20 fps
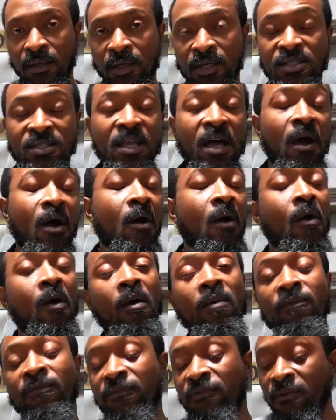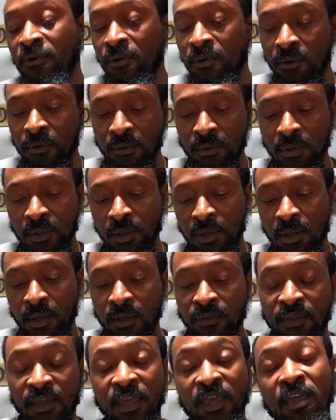It's not harmful.
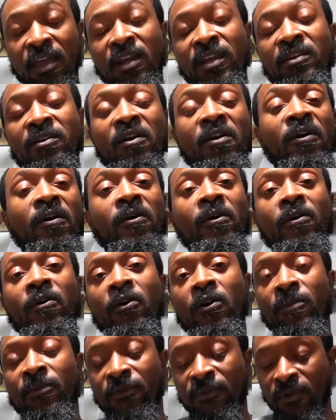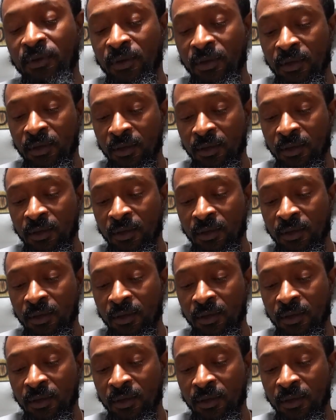The healing herbs,